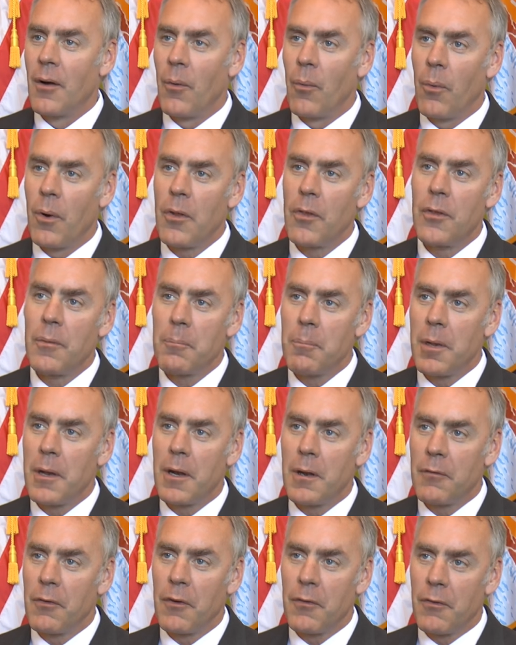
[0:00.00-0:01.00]
one
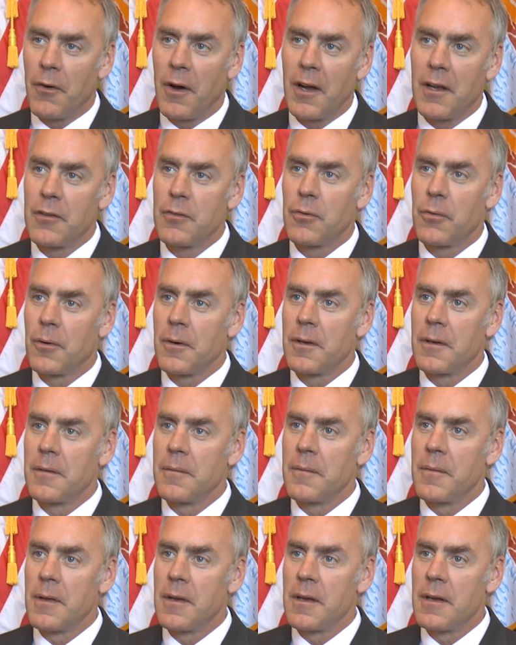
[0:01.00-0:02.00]
bit of advice for you
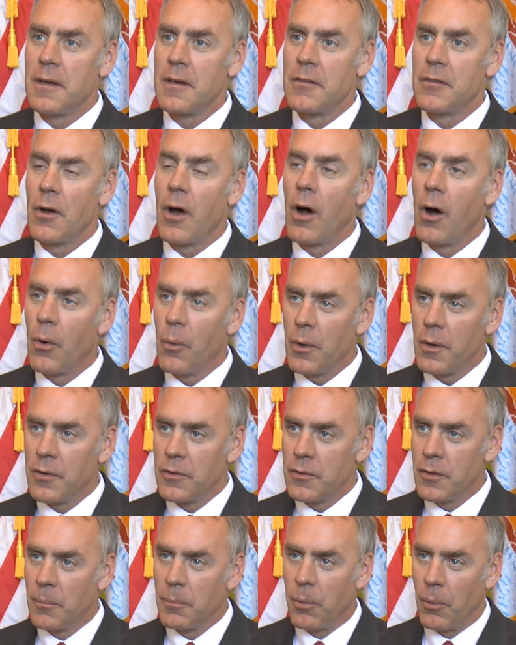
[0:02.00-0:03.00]
is
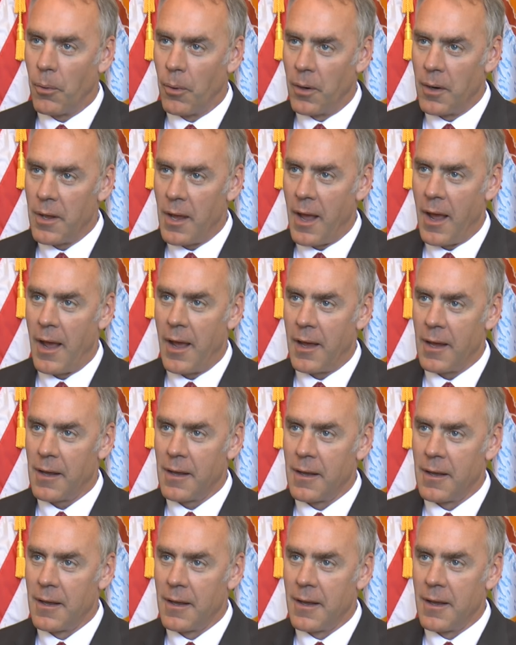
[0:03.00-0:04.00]
always support
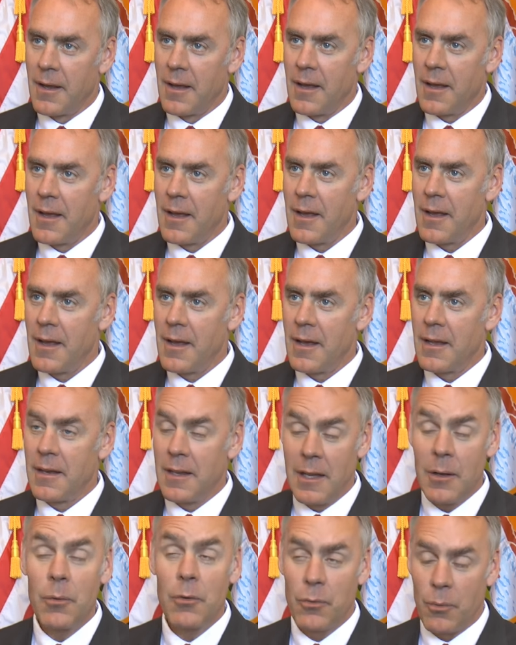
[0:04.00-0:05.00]
ag. And
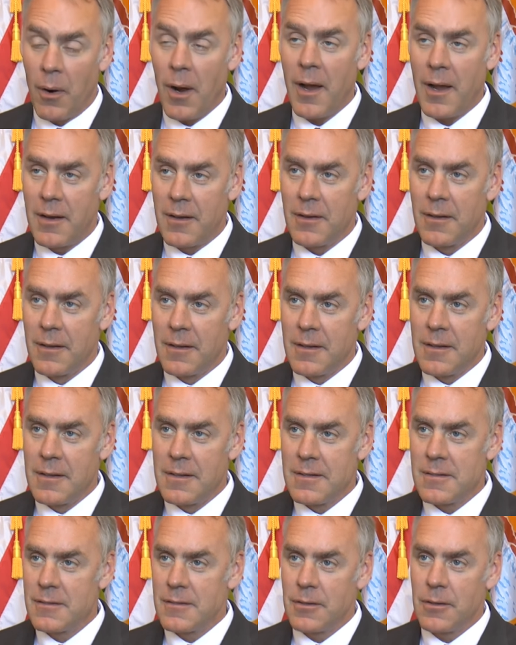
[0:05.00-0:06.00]
he was right.
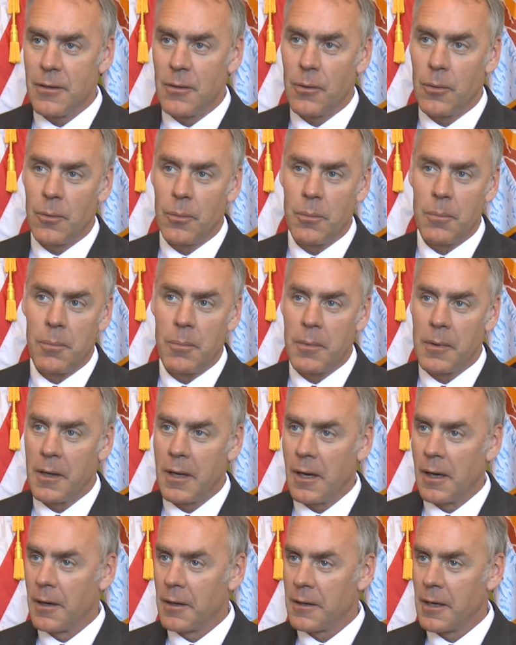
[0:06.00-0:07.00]
And so
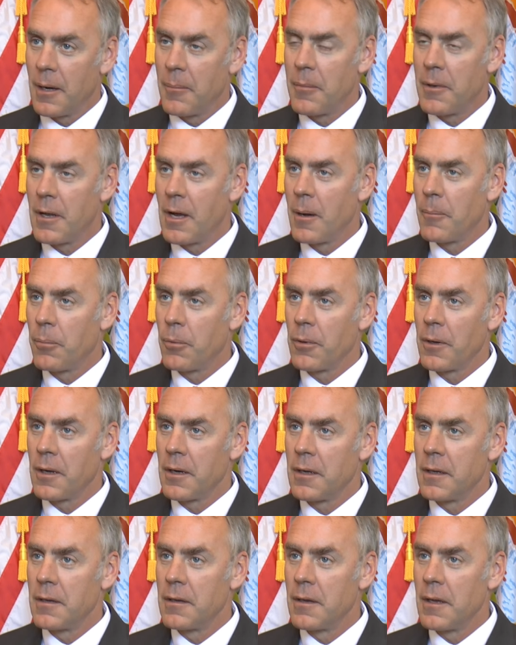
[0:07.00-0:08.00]
coming up, we're going
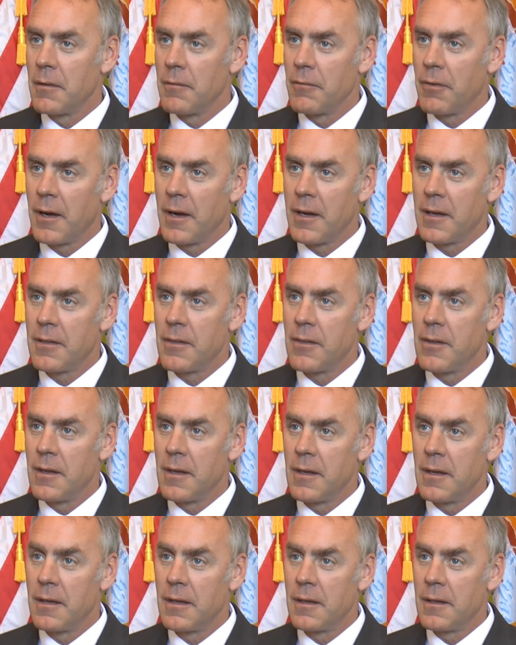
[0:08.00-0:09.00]
to invite
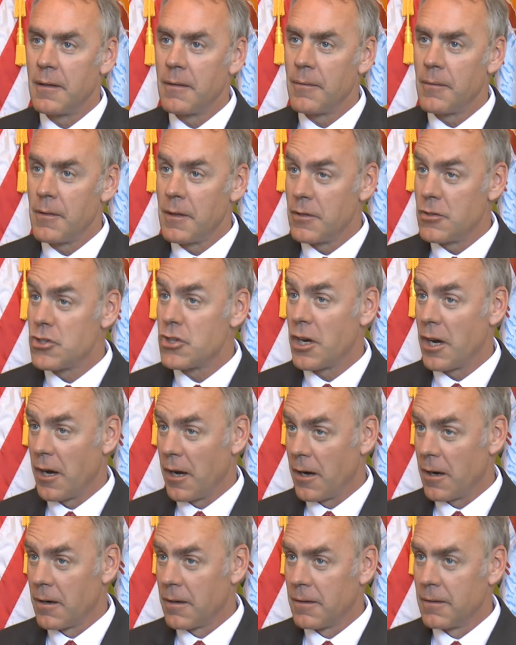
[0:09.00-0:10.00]
the
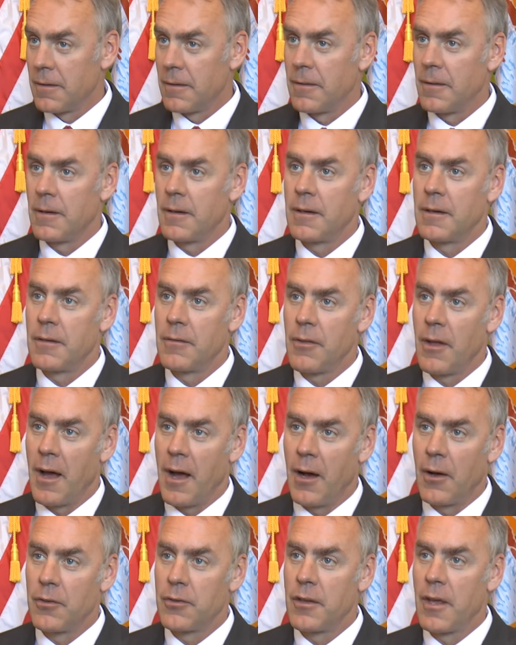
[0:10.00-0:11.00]
chair of the
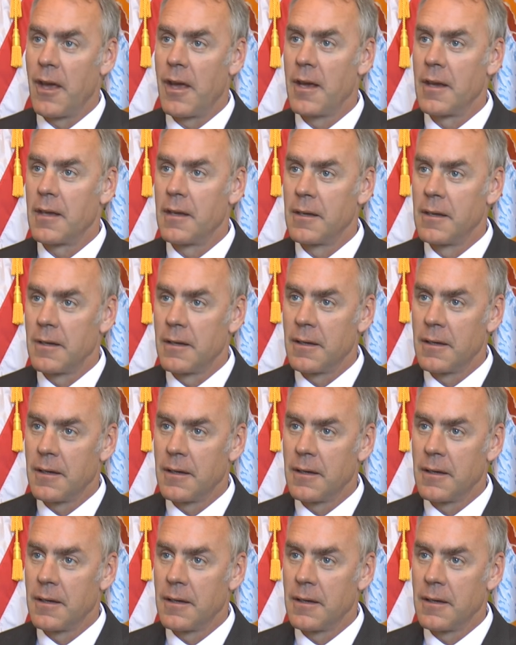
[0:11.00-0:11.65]
House Ag